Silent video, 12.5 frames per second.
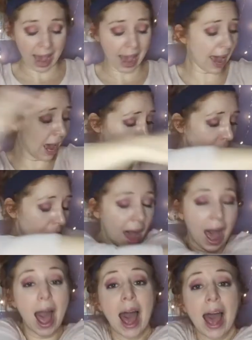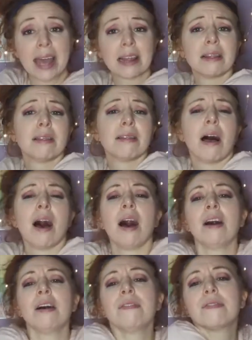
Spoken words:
How I love